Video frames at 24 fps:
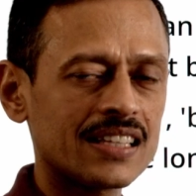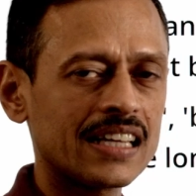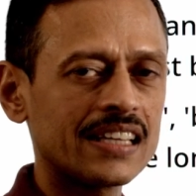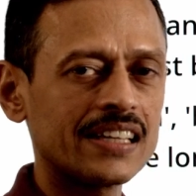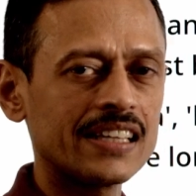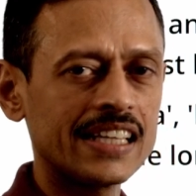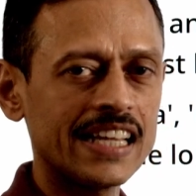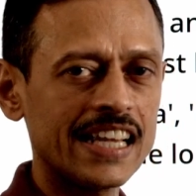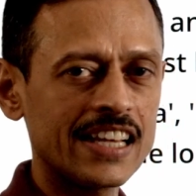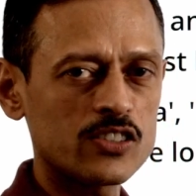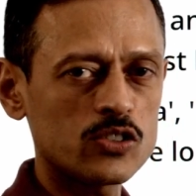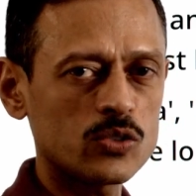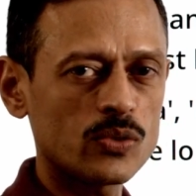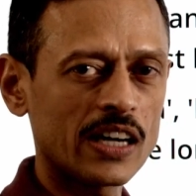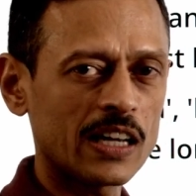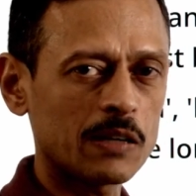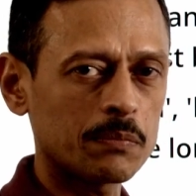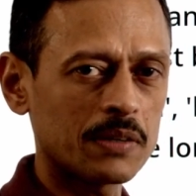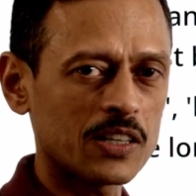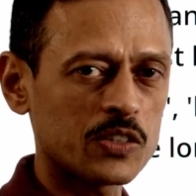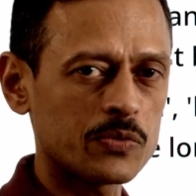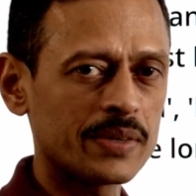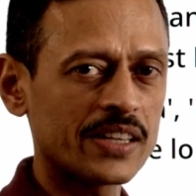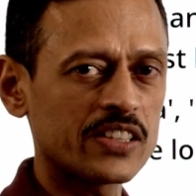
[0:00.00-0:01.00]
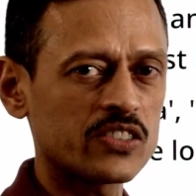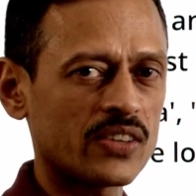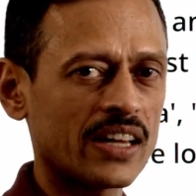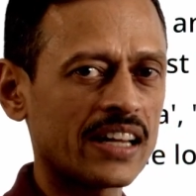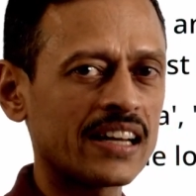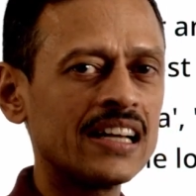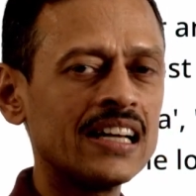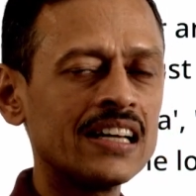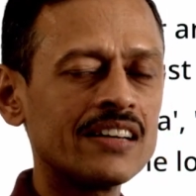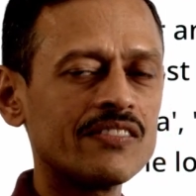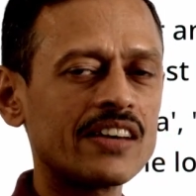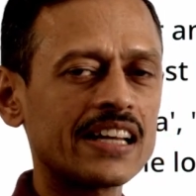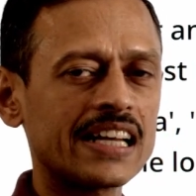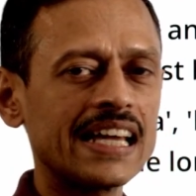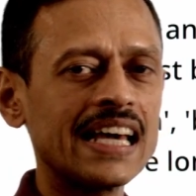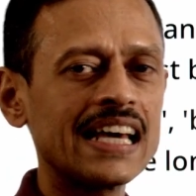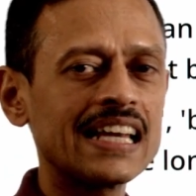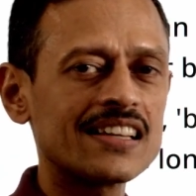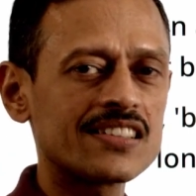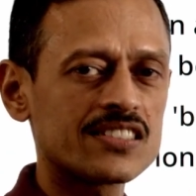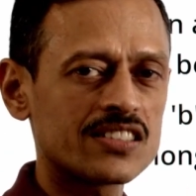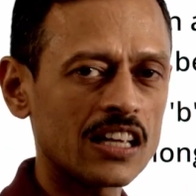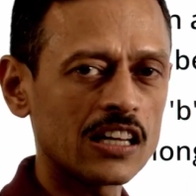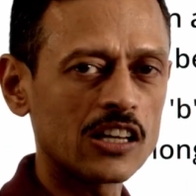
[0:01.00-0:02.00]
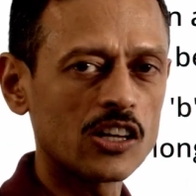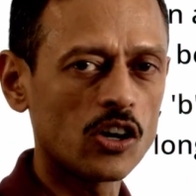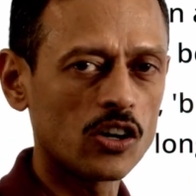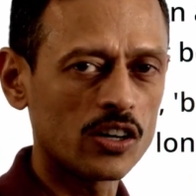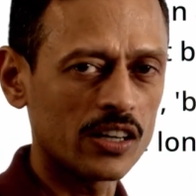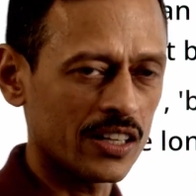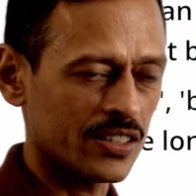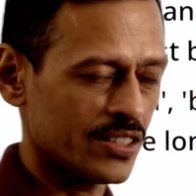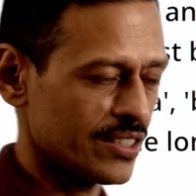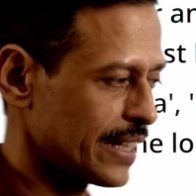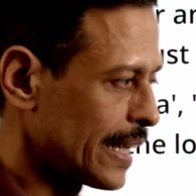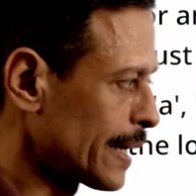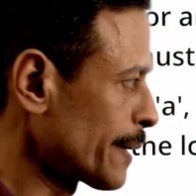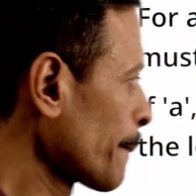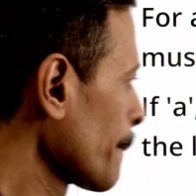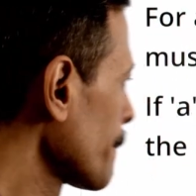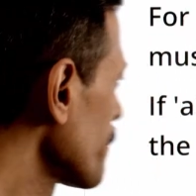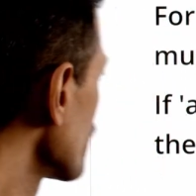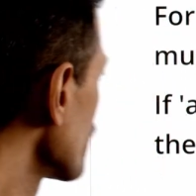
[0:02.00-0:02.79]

than A square plus B square, where L is the longest side.